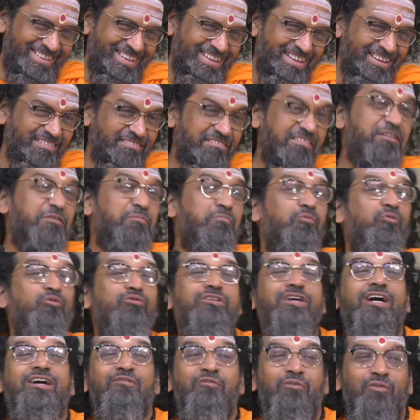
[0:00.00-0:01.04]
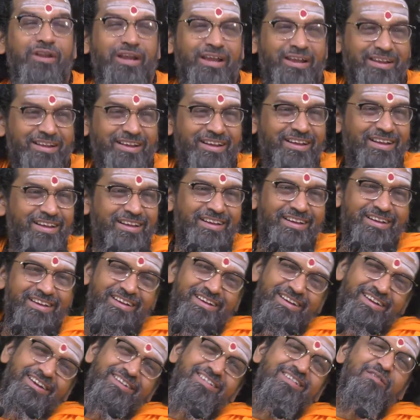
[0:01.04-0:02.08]
Which puja you like?
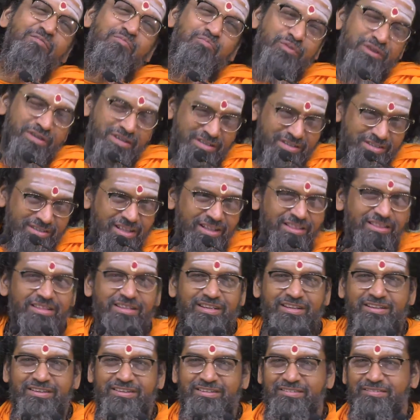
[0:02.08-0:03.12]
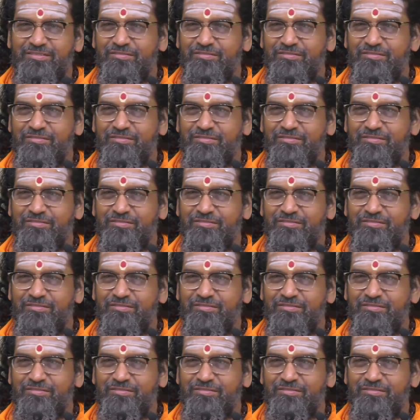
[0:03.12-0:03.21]
It's a personal thing.